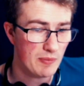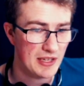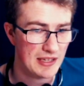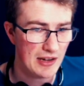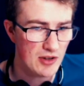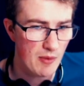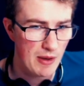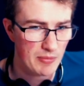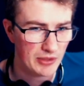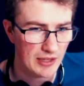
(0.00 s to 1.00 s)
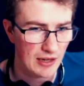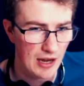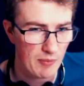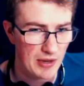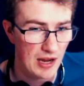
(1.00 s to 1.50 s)
says, how do you go about building
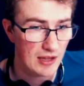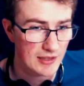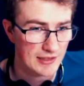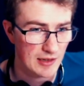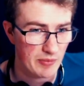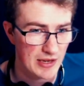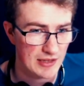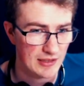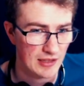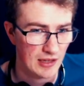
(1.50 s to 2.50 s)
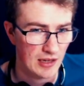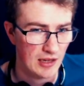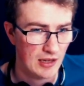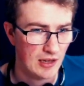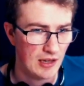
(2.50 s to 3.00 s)
up colors in a piece?
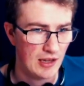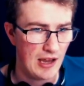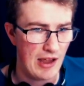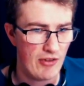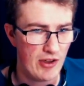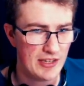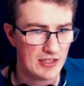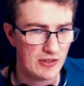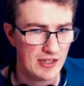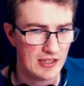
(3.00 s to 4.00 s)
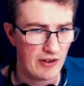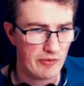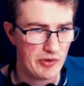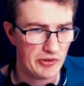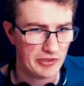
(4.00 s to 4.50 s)
I've heard it's good to start from
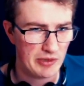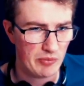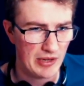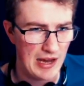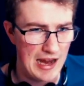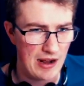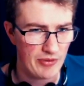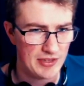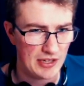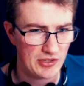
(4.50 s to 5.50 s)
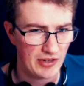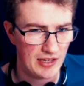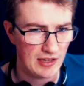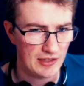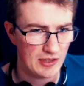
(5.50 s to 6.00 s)
neutrals and bring out the saturated
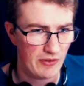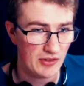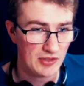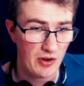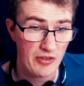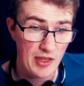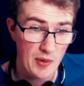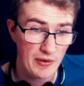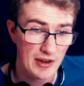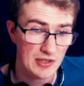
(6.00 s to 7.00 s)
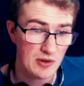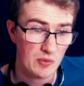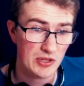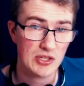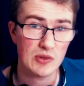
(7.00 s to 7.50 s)
colors. So I've also heard the other way around too.
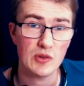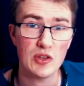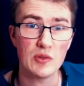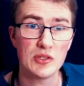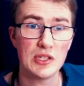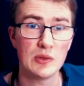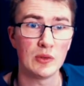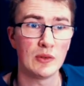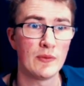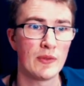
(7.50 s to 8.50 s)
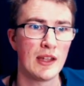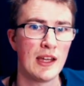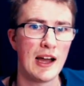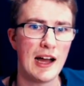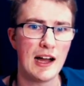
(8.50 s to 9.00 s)
What do you do?
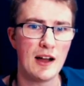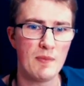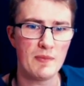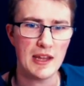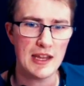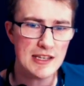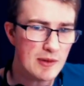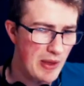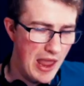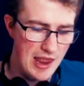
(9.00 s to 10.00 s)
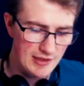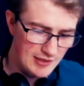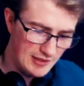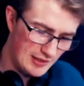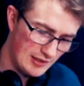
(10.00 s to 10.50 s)
It
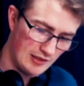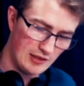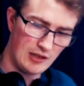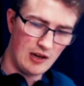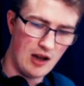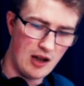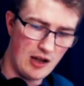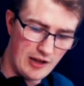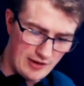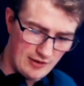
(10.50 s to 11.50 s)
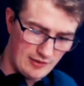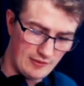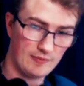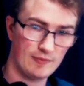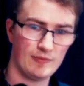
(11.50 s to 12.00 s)
depends on
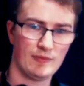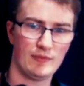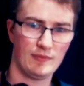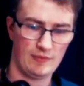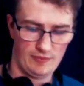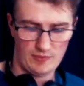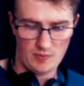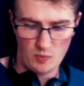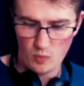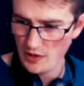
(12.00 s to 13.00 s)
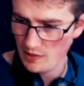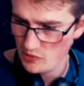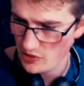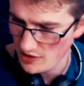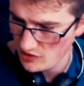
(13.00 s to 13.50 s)
what I'm
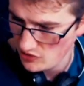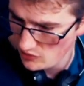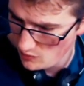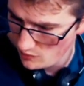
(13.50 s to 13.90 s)
trying to do